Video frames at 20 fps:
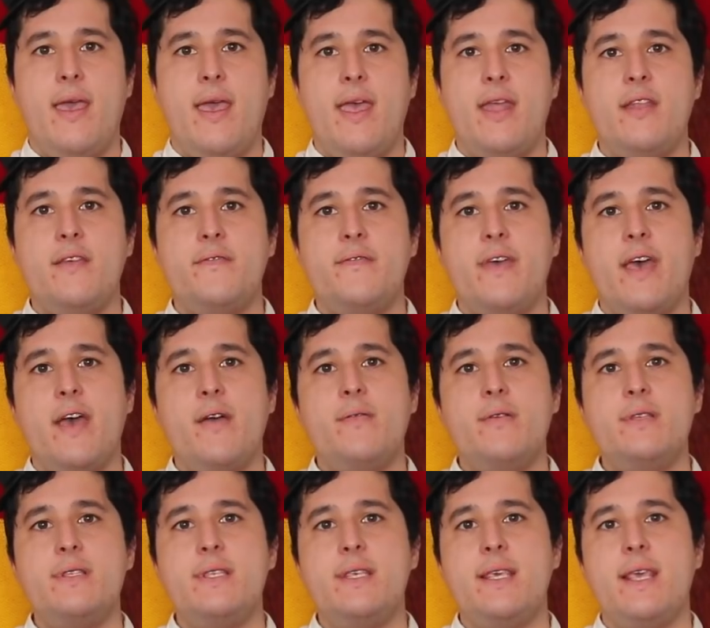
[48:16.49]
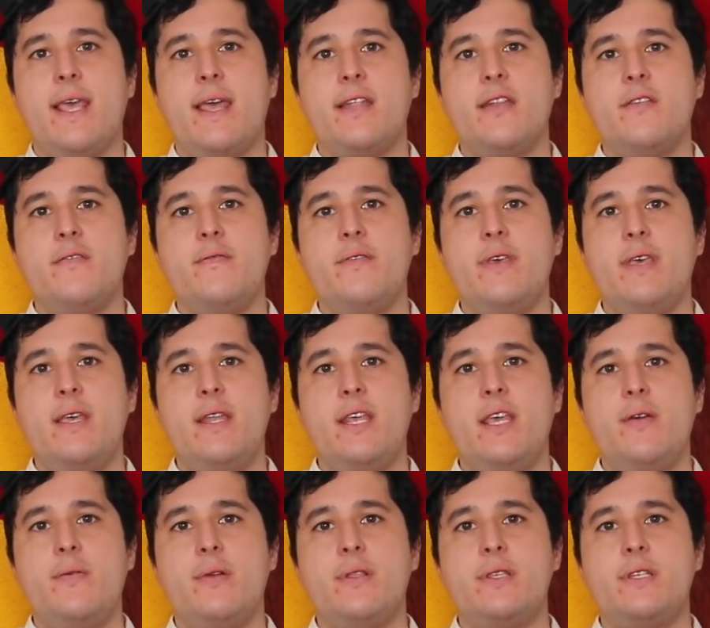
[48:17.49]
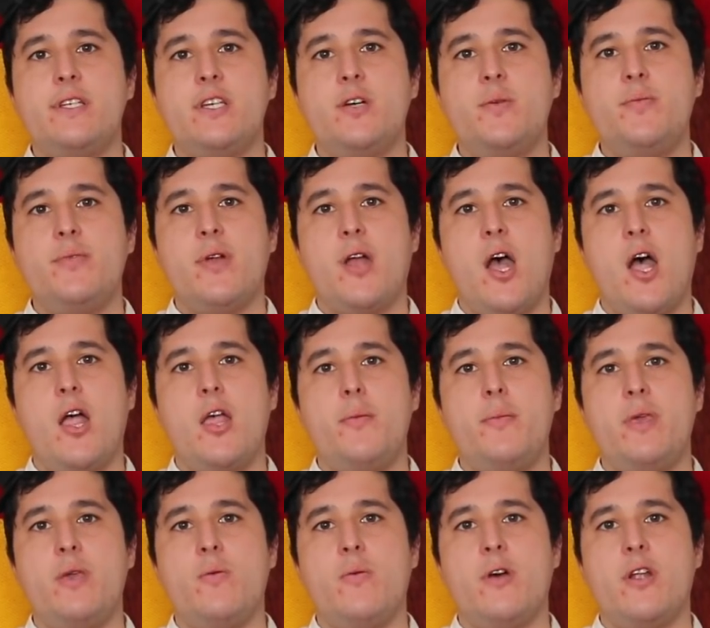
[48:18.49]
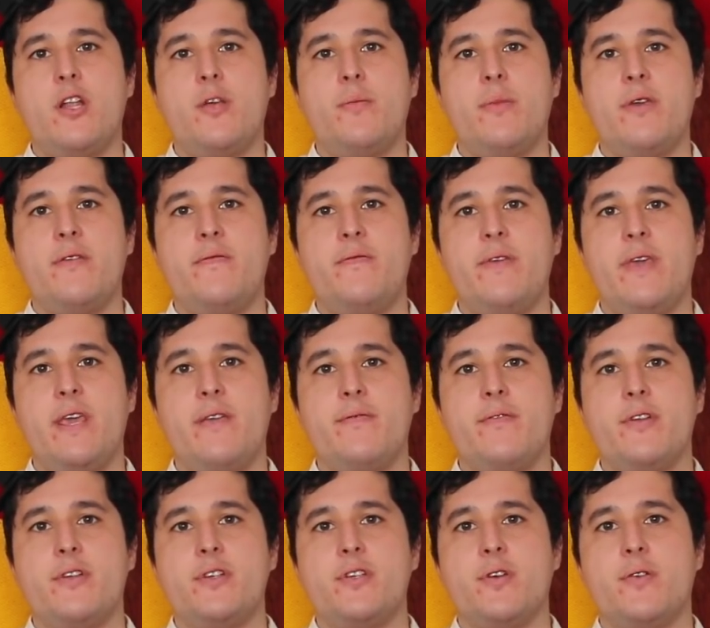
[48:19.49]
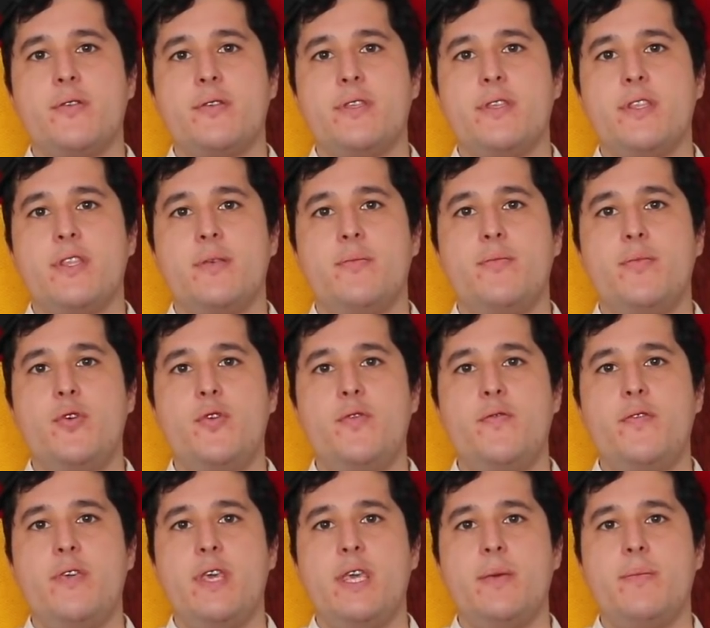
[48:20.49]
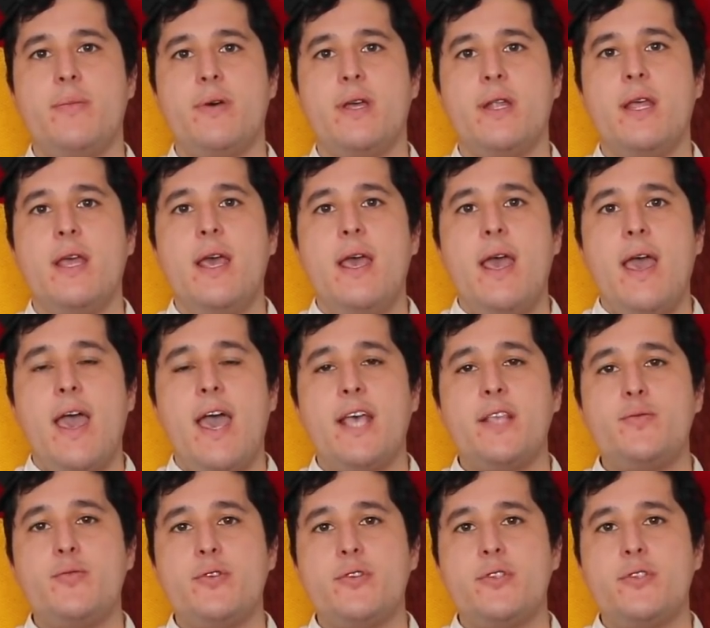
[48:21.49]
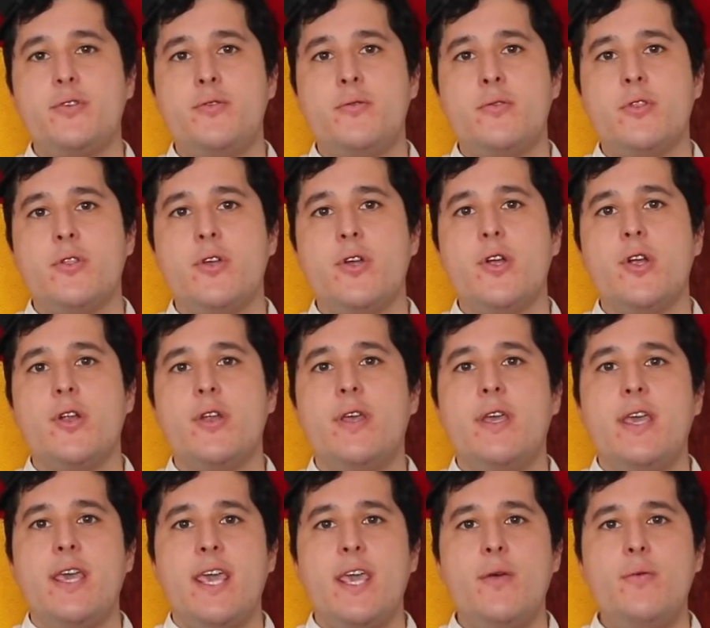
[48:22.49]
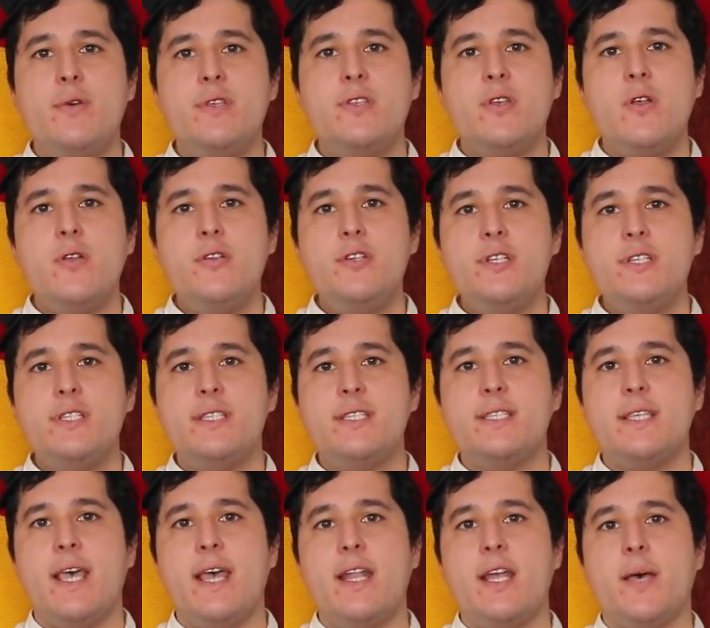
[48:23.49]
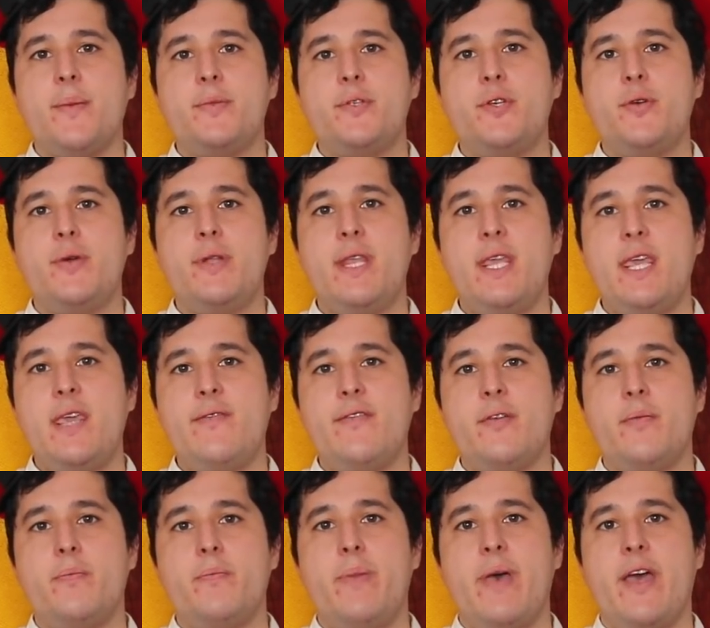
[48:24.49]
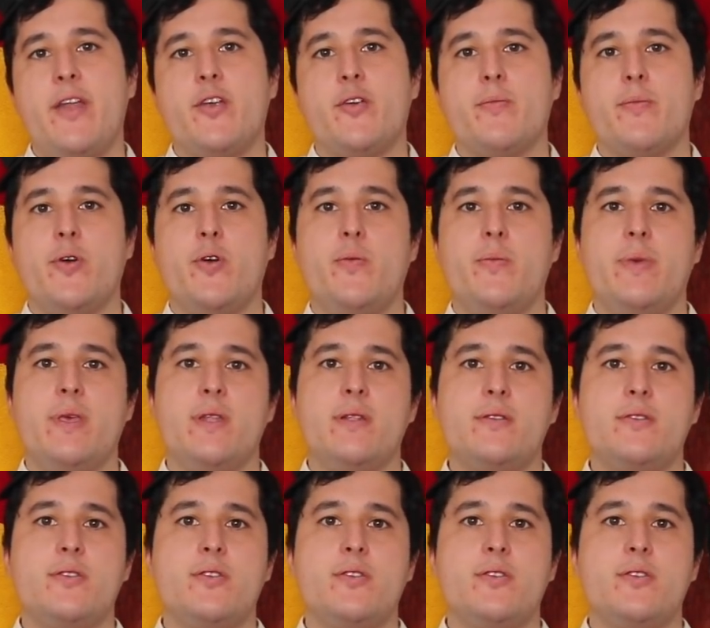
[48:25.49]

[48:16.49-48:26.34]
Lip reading: And if that was the end of it, it would still probably be one of my favorite jokes in the movie, but as we'll soon learn, it was all just set up to an even better moment.